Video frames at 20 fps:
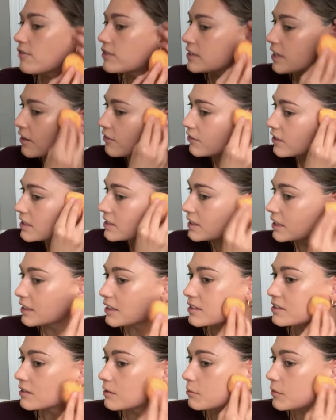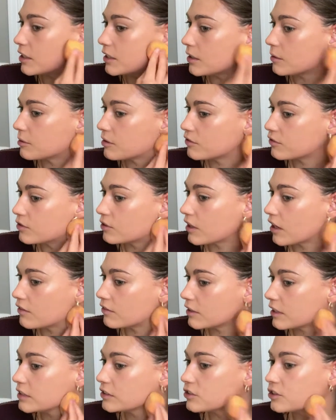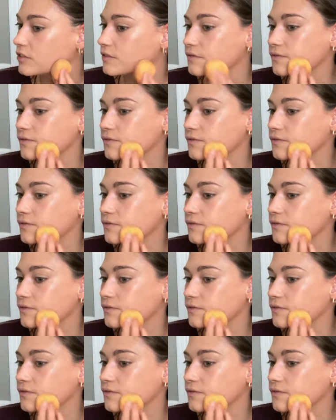would definitely say this is a medium to full coverage